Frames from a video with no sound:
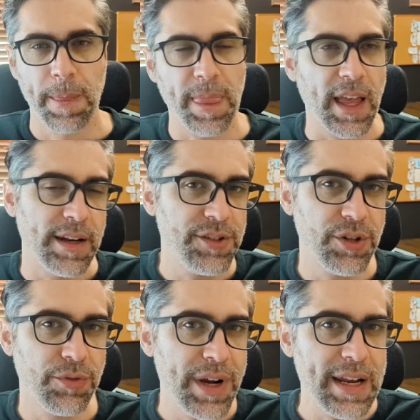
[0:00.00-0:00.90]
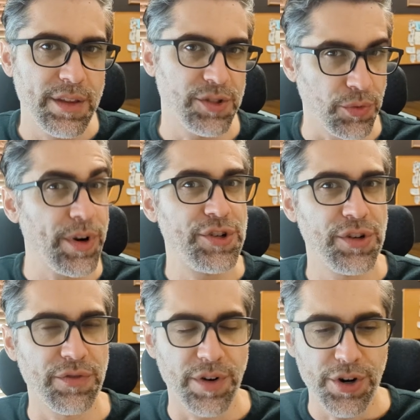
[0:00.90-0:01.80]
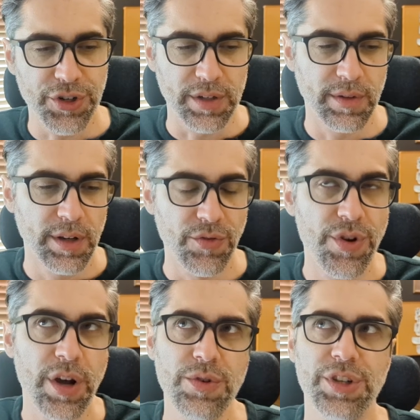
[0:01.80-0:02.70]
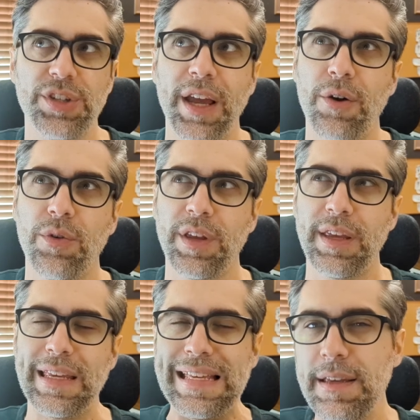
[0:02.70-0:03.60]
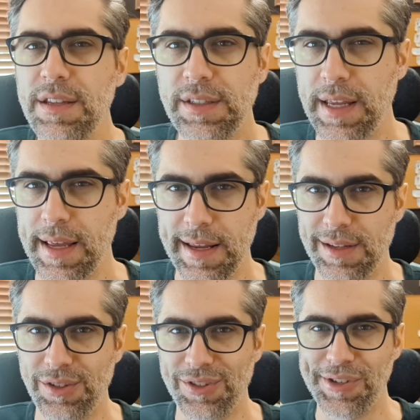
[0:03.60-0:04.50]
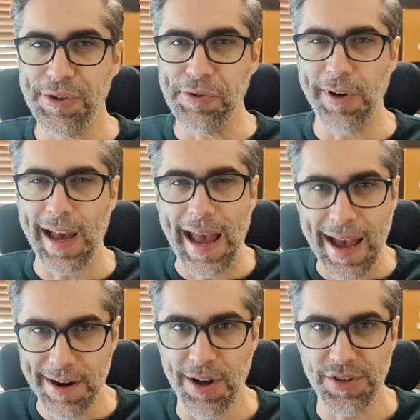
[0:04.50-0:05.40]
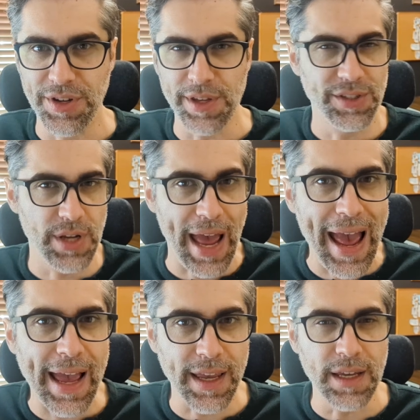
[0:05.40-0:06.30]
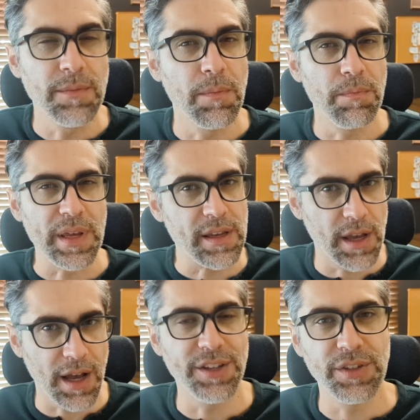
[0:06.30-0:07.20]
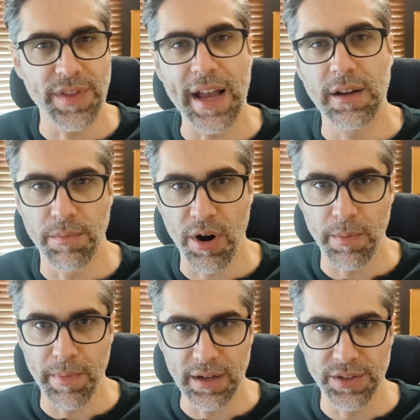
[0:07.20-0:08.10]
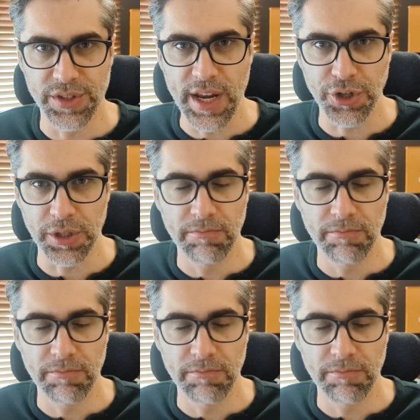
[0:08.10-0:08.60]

And as you're reading this original version, note just how easy it is to add on to this, to hack it, because of that compartmentalization.